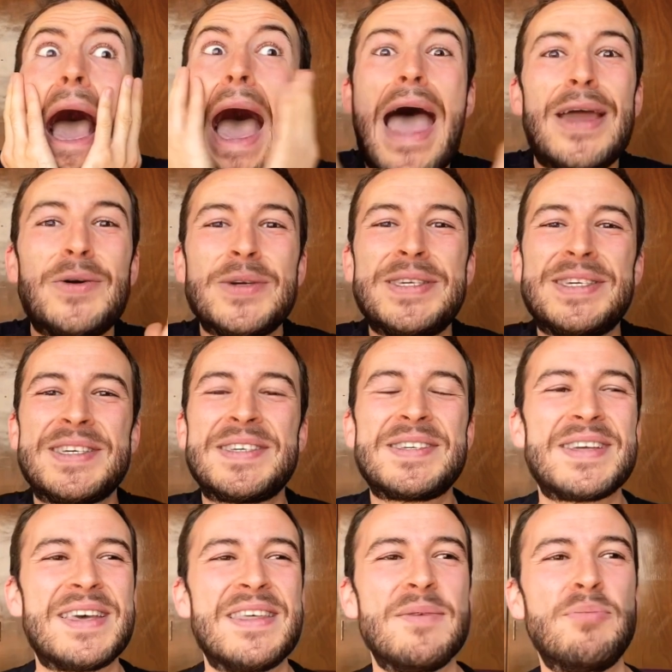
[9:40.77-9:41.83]
It was
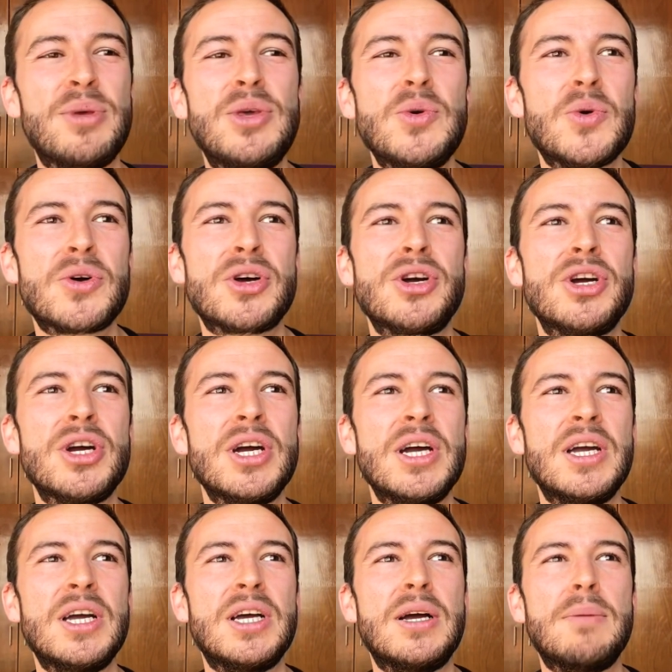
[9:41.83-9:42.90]
just pure,
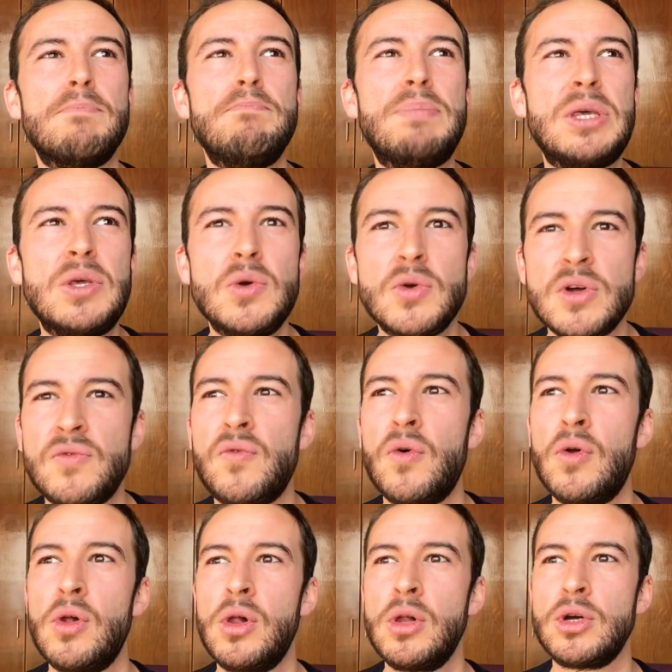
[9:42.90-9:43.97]

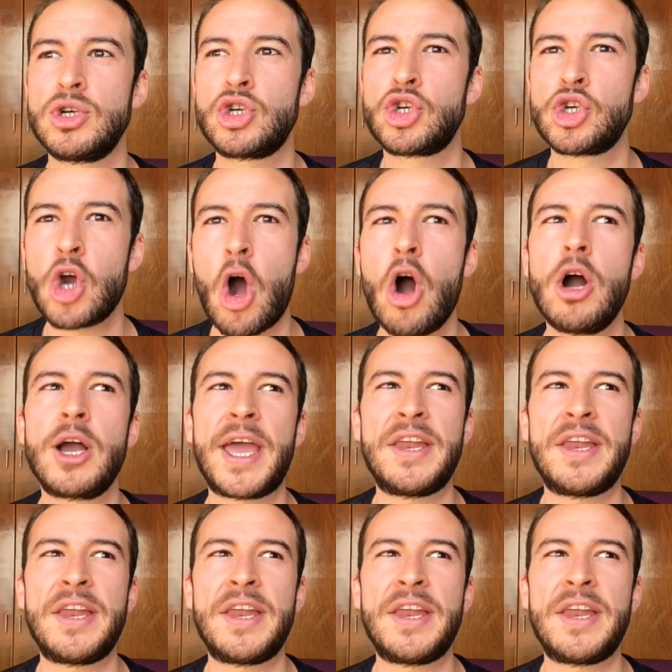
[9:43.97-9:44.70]
beautiful shock